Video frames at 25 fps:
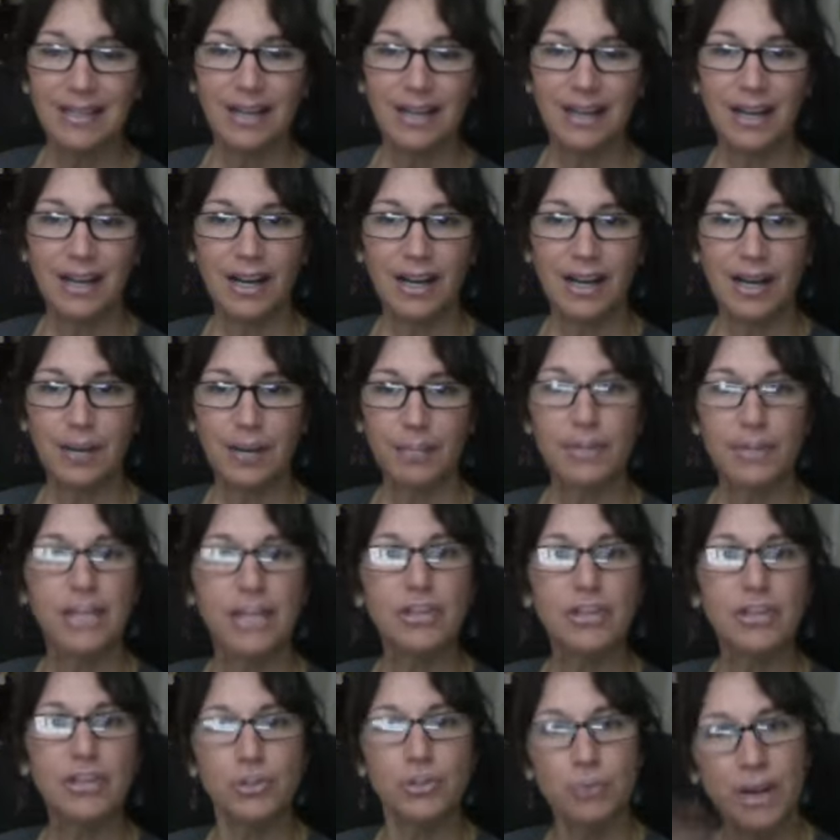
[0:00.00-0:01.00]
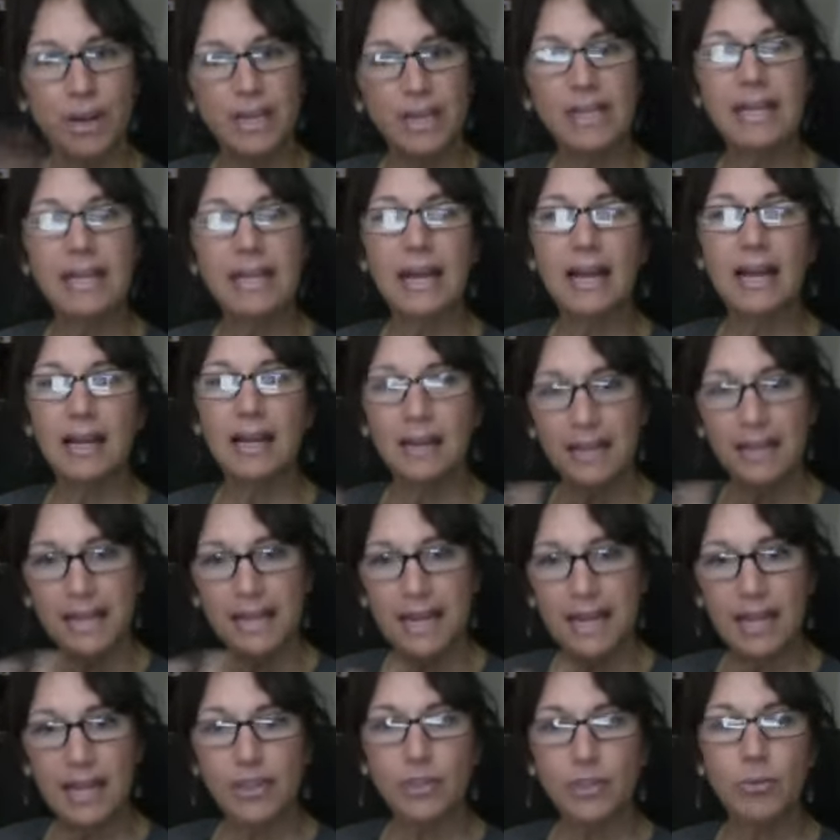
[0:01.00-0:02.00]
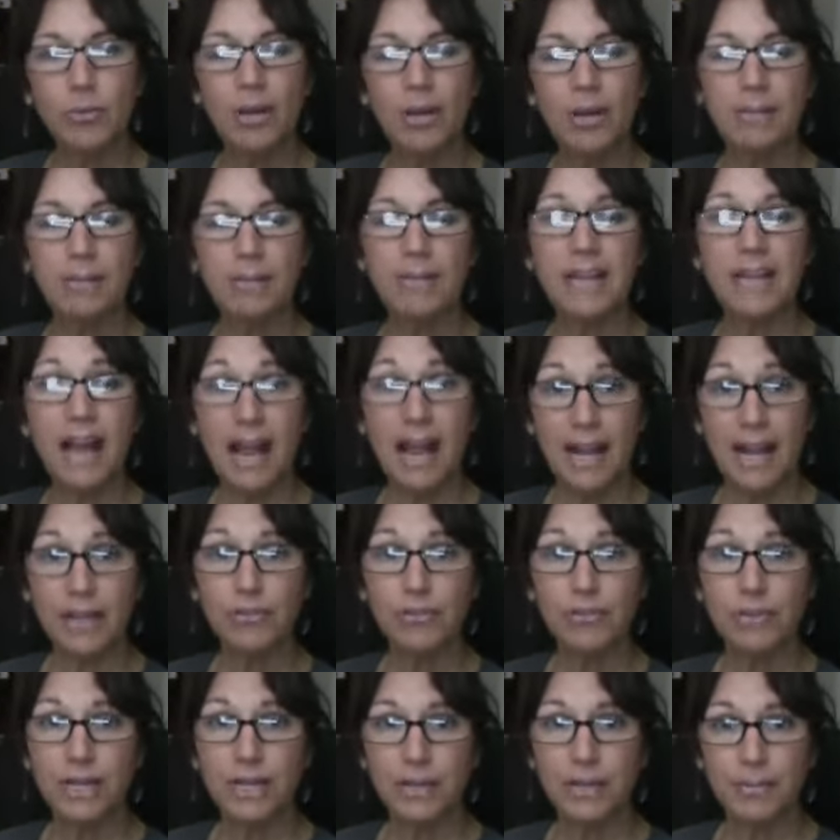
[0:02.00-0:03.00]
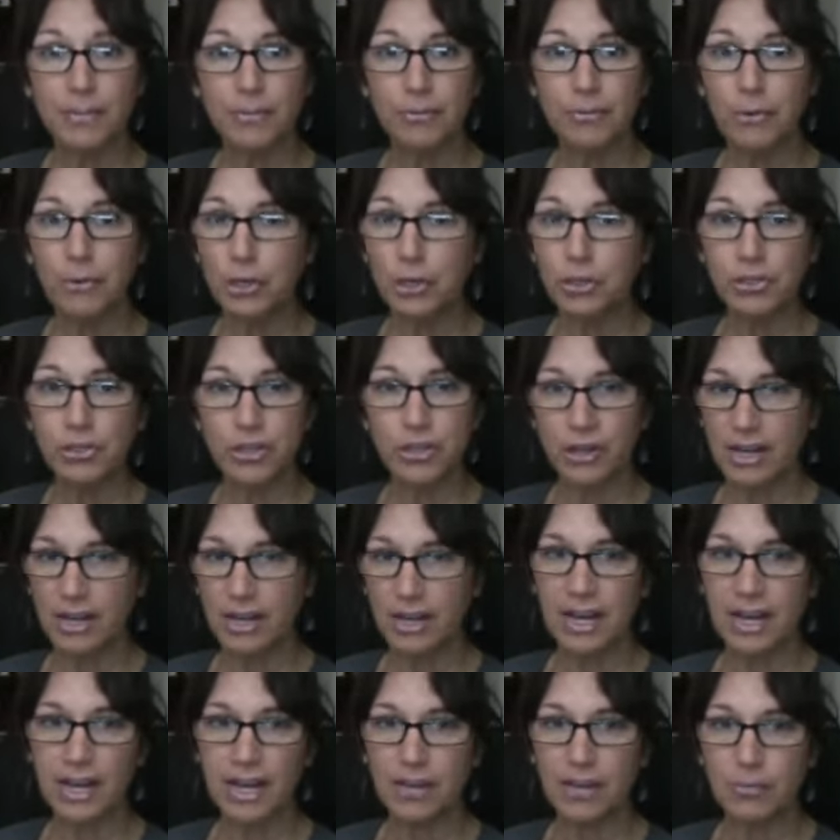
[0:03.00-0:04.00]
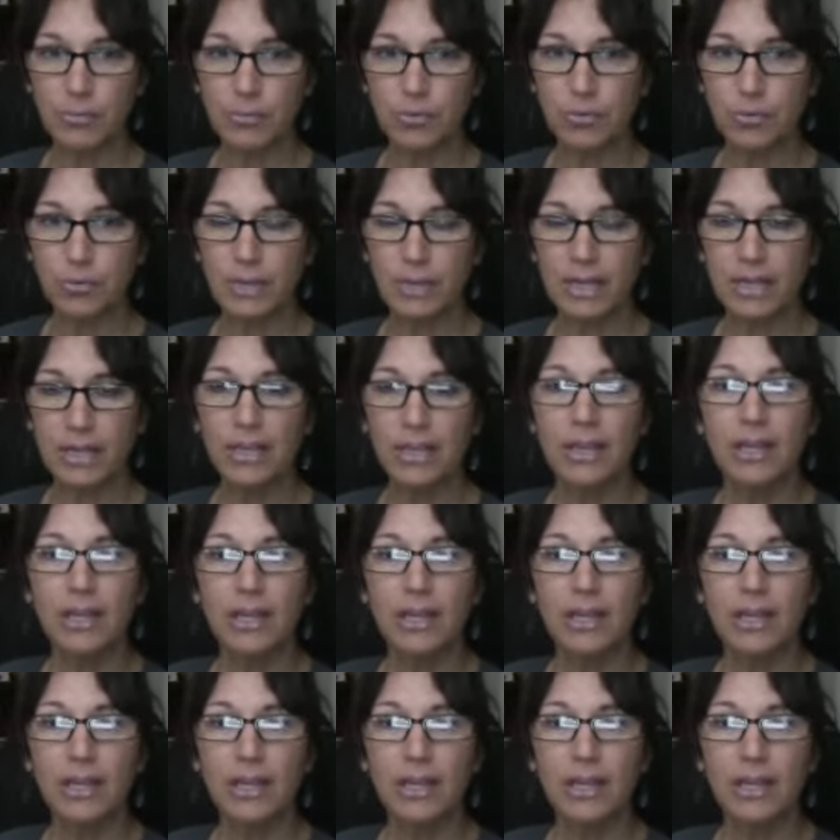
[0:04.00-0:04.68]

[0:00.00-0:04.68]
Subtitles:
Because you want to get, again, you want to be hydrated before you start any kind of movement.